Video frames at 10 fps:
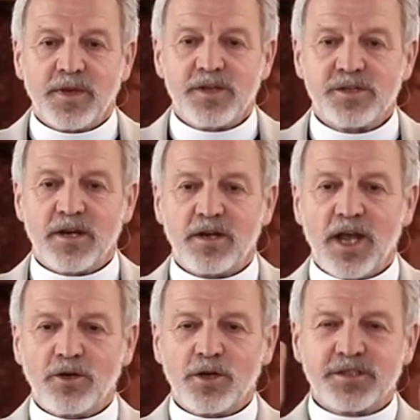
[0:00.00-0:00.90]
he said, and
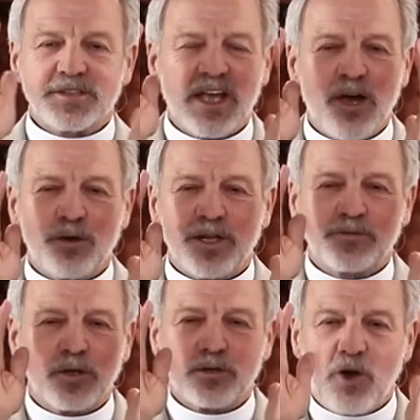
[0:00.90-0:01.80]
I looked down
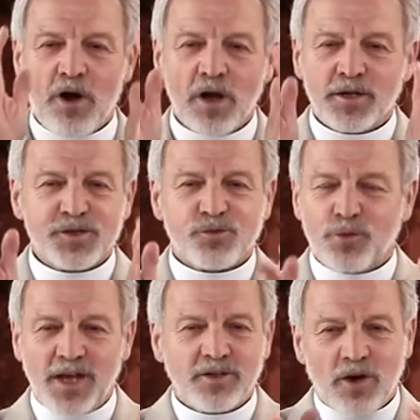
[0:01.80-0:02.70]
at the longest
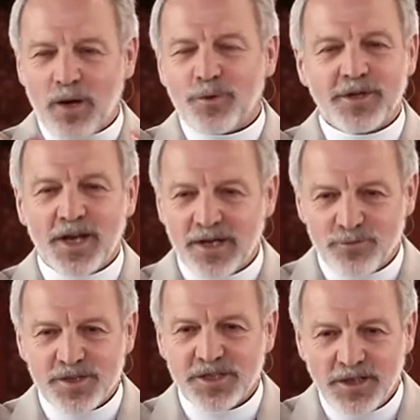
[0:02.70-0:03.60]
red carpet I'd
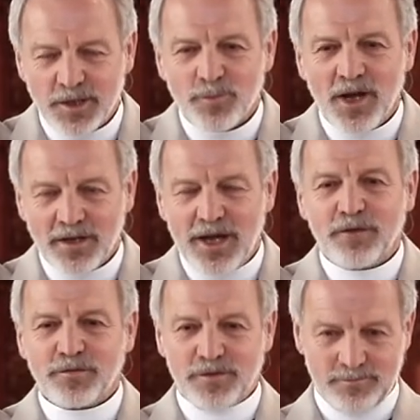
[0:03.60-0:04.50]
ever seen in my
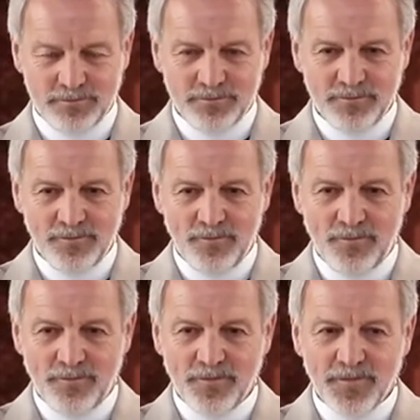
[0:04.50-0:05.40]
life.
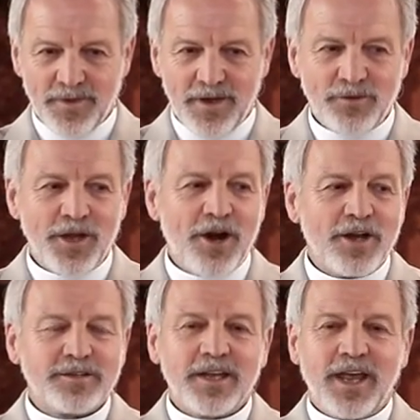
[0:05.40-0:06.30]
And there
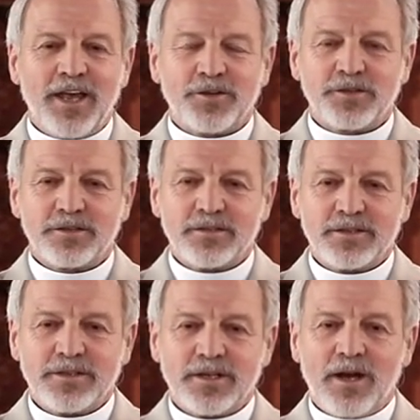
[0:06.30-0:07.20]
at the end,
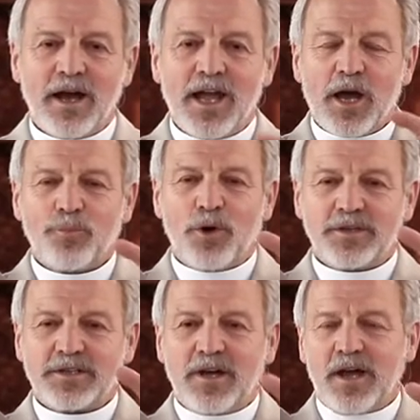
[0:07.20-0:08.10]
high up
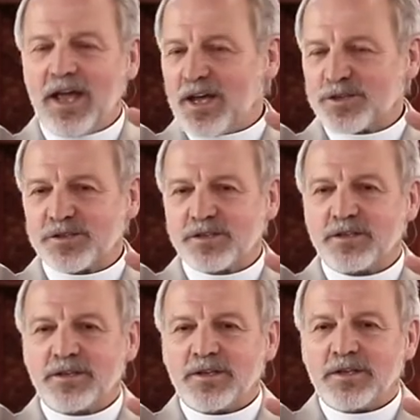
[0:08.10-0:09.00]
on the dais,
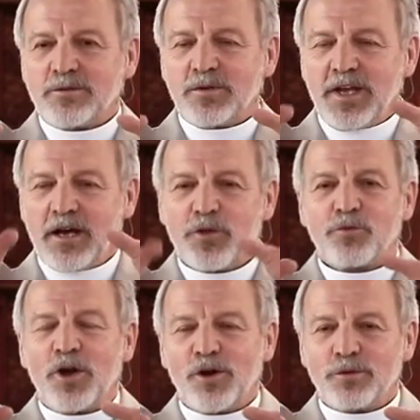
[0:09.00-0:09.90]
in a
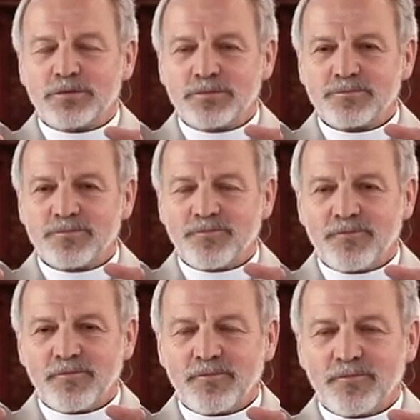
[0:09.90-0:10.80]
throne,
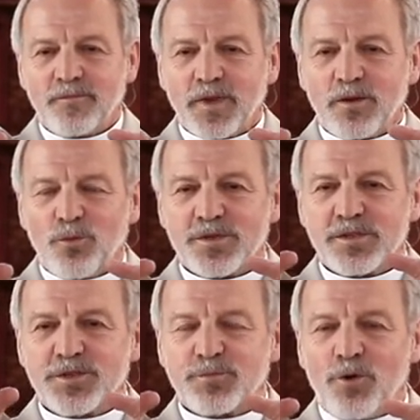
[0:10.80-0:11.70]

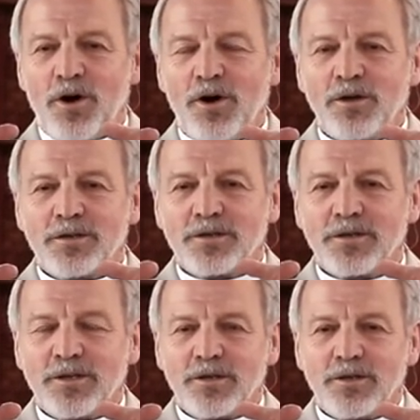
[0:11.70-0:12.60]
was a
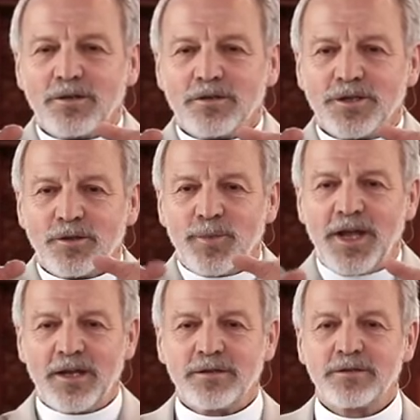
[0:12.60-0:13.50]
small little
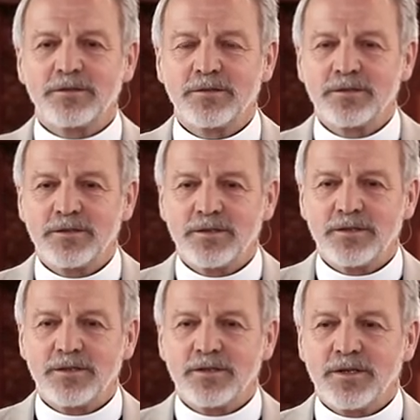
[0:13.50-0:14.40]
man,
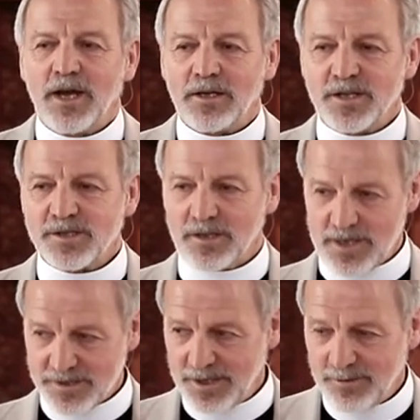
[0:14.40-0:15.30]
Haile
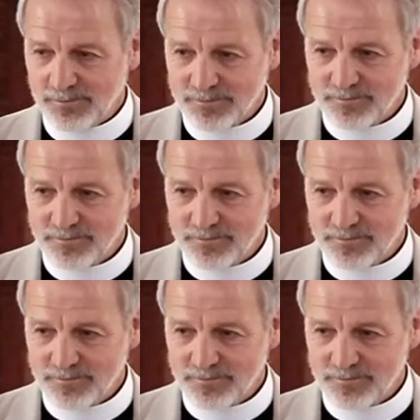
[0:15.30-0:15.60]
Selassie.